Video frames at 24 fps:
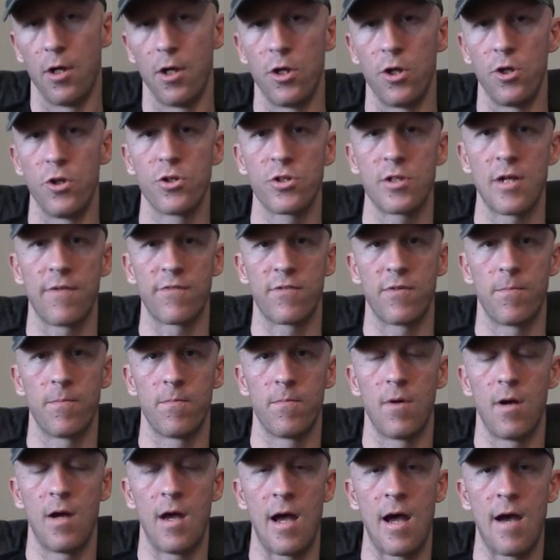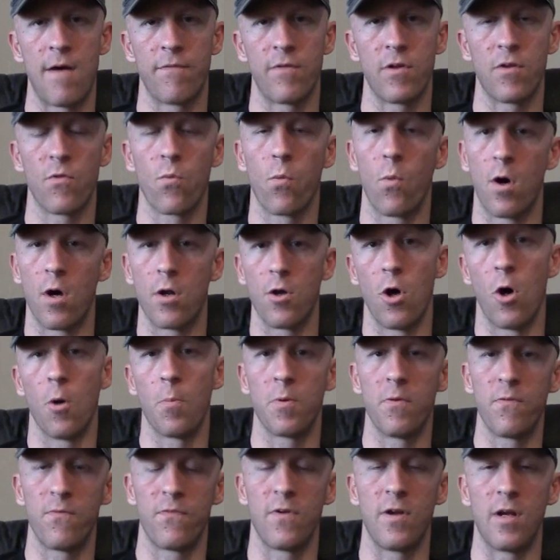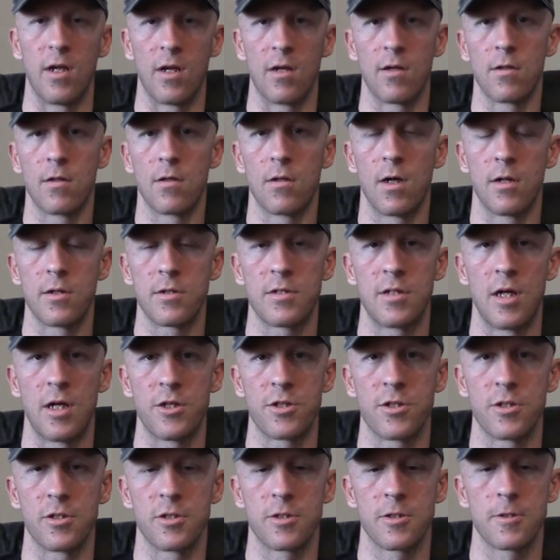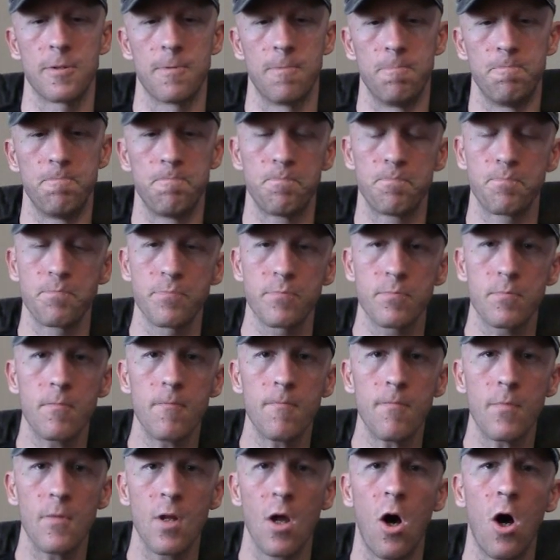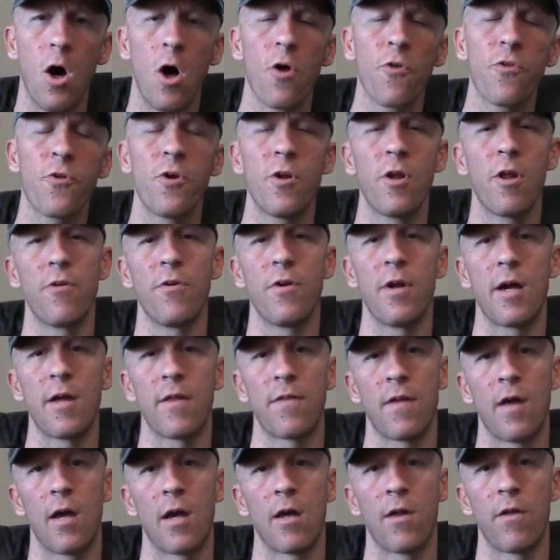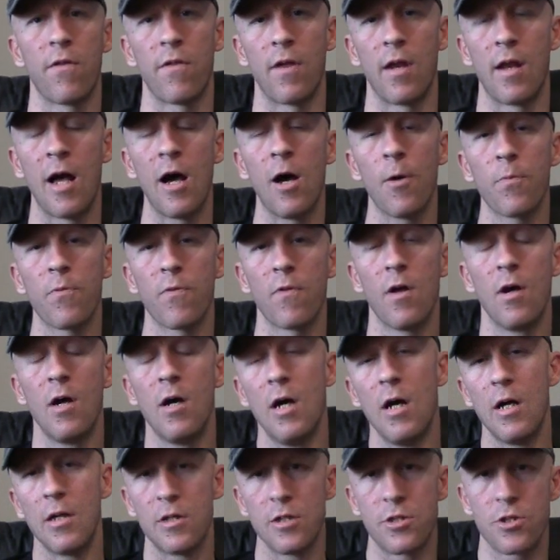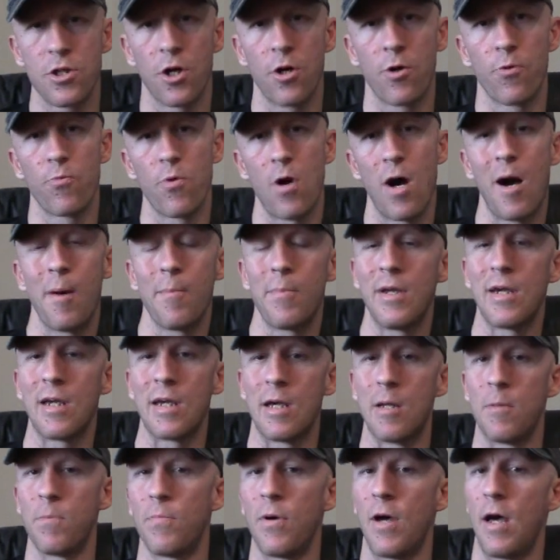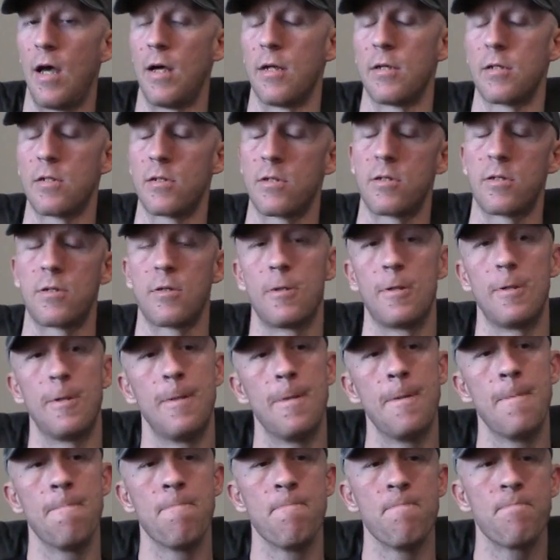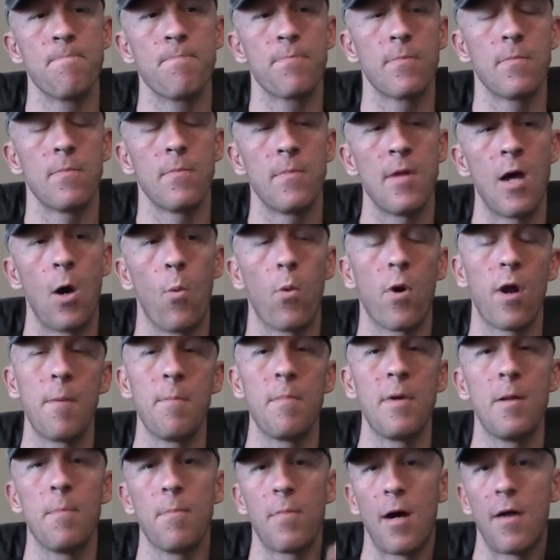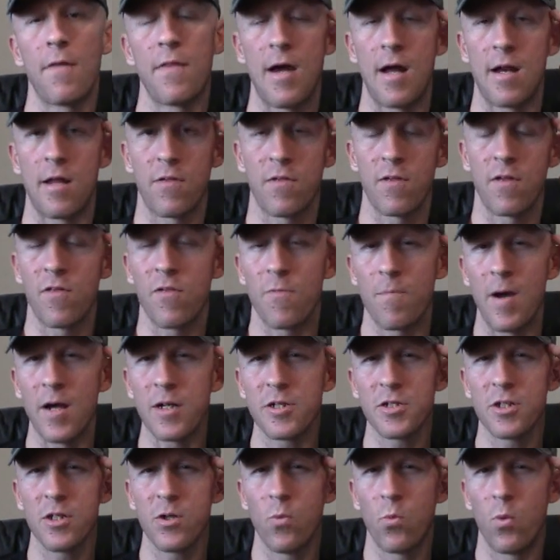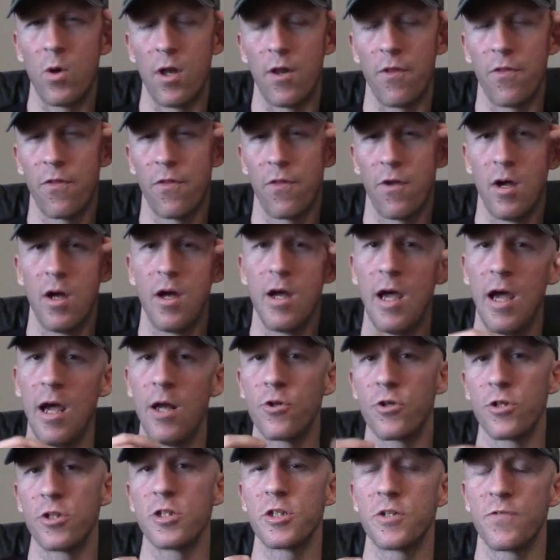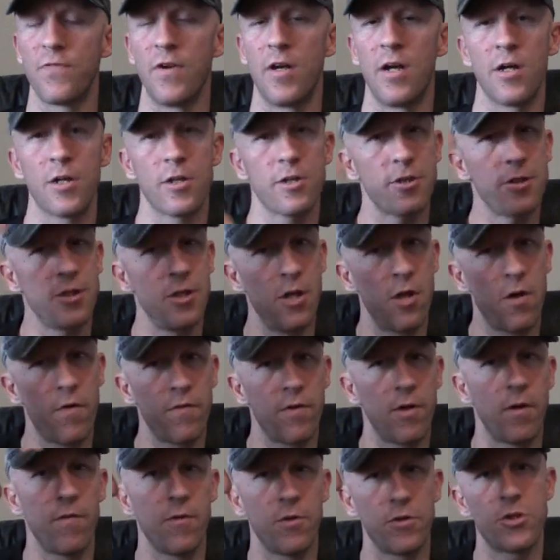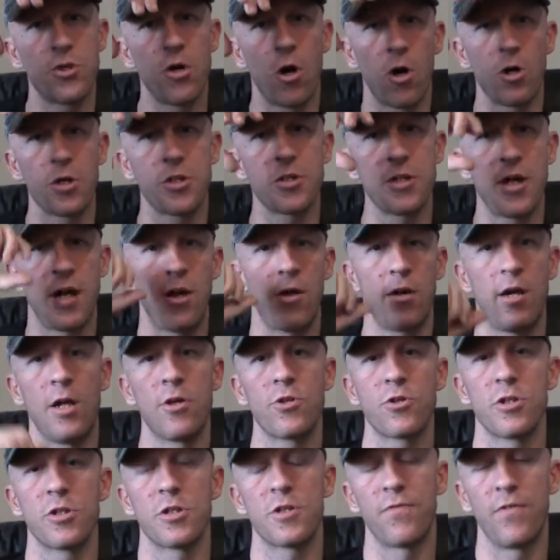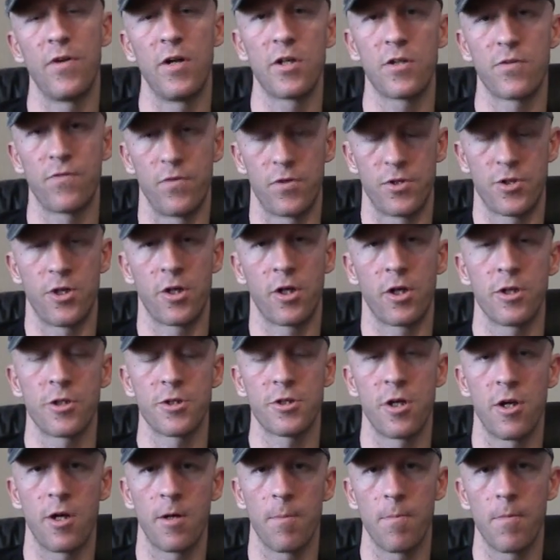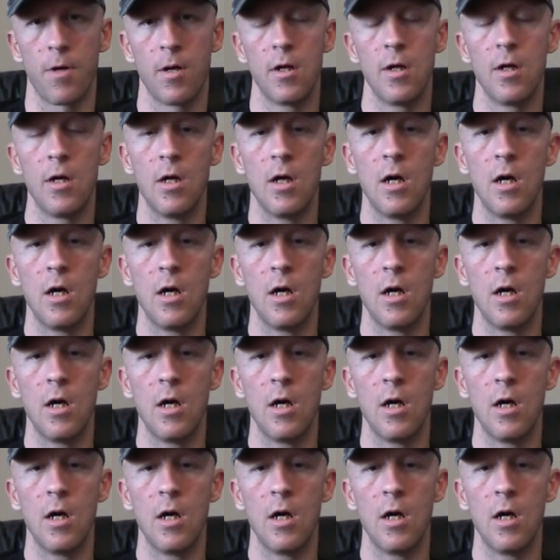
you just have to have these one open feeding stations. Also, another nice thing is it helps deter robbing and pests. Now, what I mean by that is, especially with entrance feeders, you know, the jar style entrance feeders for sugar syrup,